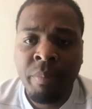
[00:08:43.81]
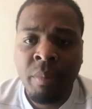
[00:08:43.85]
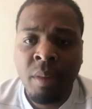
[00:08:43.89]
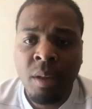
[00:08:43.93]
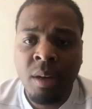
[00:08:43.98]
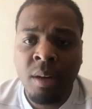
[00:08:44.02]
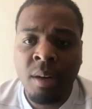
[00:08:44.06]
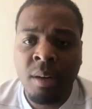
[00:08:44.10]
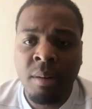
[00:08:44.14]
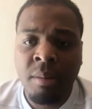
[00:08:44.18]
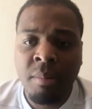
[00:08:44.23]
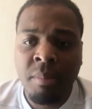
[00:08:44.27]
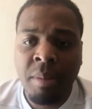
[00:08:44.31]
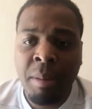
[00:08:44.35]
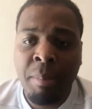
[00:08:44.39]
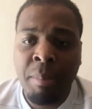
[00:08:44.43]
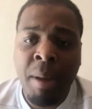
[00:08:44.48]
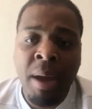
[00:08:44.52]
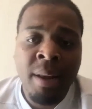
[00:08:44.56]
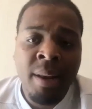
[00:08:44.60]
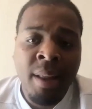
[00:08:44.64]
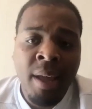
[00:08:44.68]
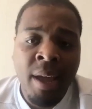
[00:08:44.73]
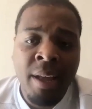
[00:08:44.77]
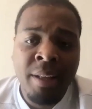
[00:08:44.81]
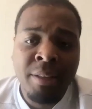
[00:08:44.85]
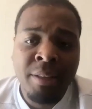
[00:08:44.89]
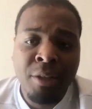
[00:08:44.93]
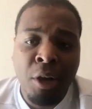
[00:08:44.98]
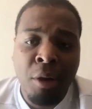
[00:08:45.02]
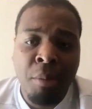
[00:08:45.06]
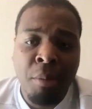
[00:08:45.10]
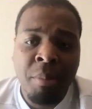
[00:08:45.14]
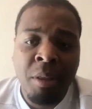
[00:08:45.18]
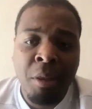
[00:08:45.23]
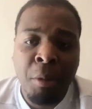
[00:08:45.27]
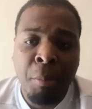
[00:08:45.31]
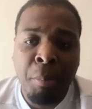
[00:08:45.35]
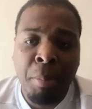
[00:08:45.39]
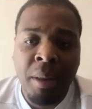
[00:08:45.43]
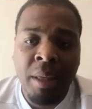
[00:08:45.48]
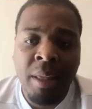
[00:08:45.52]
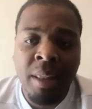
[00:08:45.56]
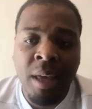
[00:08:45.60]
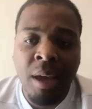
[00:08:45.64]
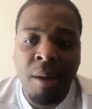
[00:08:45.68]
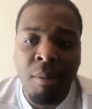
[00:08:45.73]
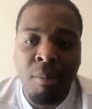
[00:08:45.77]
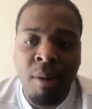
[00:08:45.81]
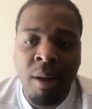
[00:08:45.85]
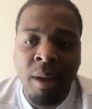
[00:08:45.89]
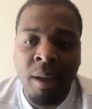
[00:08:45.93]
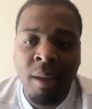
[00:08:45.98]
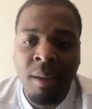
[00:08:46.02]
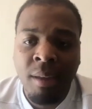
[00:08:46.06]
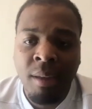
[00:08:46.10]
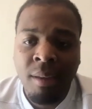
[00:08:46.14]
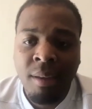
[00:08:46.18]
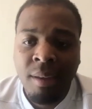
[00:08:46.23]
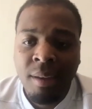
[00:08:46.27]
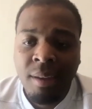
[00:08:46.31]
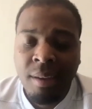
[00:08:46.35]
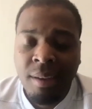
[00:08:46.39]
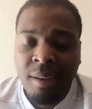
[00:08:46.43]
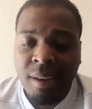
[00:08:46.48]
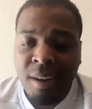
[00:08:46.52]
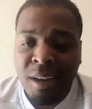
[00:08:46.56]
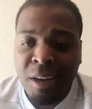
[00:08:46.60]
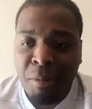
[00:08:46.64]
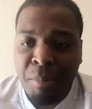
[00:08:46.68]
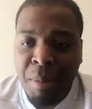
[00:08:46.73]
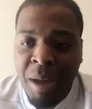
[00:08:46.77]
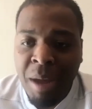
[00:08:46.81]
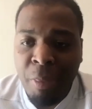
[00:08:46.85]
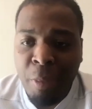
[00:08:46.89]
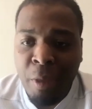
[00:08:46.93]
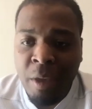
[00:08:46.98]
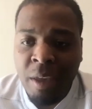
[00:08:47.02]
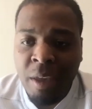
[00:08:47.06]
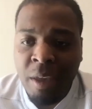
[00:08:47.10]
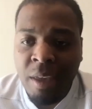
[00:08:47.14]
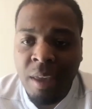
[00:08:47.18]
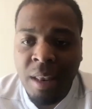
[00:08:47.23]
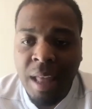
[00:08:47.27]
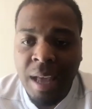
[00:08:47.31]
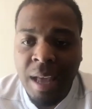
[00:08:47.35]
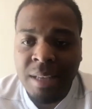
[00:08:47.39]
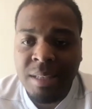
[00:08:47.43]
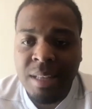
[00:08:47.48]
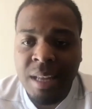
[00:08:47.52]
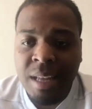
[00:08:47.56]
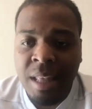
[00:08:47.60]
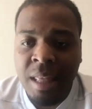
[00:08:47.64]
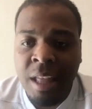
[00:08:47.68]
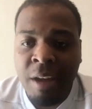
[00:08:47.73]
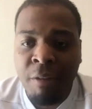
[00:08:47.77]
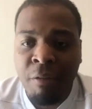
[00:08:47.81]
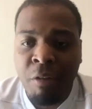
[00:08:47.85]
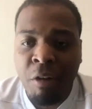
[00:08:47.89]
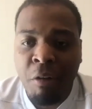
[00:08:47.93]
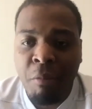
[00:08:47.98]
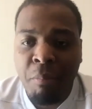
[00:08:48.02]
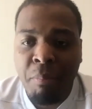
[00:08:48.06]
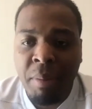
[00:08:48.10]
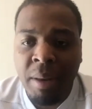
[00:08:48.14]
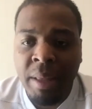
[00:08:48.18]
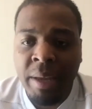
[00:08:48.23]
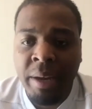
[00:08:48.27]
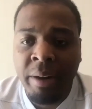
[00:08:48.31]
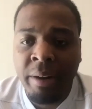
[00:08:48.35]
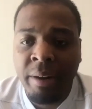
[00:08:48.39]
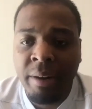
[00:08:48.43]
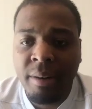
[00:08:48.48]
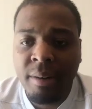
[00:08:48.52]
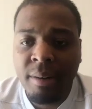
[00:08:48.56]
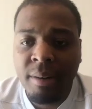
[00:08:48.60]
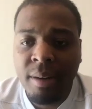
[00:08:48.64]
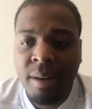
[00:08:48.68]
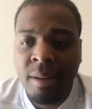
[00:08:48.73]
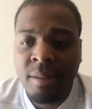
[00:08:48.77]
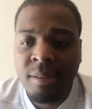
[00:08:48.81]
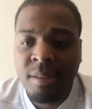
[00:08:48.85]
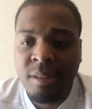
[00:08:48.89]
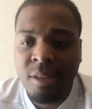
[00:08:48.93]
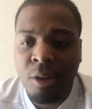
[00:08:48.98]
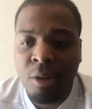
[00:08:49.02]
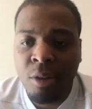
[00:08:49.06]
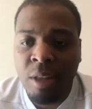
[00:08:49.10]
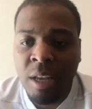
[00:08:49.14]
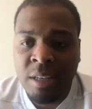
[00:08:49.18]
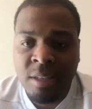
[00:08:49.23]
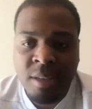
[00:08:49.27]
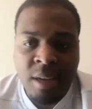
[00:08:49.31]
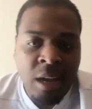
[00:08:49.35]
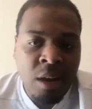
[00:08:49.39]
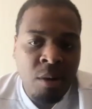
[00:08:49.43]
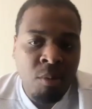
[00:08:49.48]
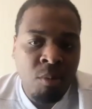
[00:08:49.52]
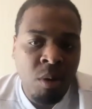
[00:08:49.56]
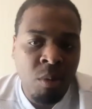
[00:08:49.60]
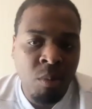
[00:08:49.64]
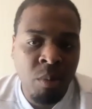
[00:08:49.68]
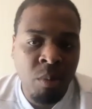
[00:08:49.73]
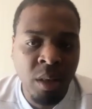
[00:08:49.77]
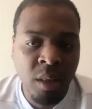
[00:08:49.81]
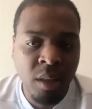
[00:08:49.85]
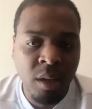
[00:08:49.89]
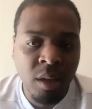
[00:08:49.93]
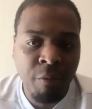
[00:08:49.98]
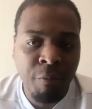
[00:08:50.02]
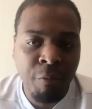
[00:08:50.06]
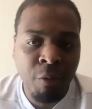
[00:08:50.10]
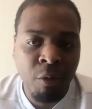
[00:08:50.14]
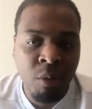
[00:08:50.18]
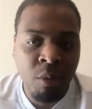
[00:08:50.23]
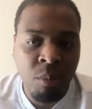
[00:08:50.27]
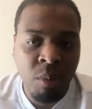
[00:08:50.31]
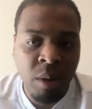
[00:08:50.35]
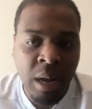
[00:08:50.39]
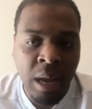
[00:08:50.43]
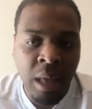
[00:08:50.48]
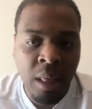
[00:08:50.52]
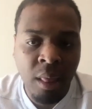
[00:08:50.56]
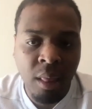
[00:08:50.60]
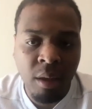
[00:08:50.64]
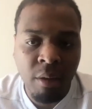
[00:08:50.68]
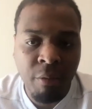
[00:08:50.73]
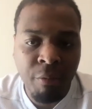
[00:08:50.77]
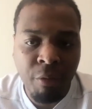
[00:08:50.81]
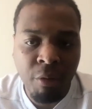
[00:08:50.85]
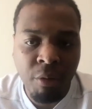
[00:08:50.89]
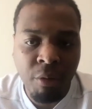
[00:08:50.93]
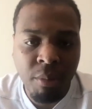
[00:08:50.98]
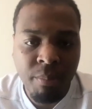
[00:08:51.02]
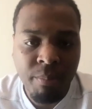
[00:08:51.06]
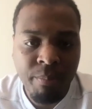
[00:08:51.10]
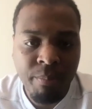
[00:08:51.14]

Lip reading: And my dad taught me to play that way. I think he likes that level of player. And so that's kind of what we look for and what I look for.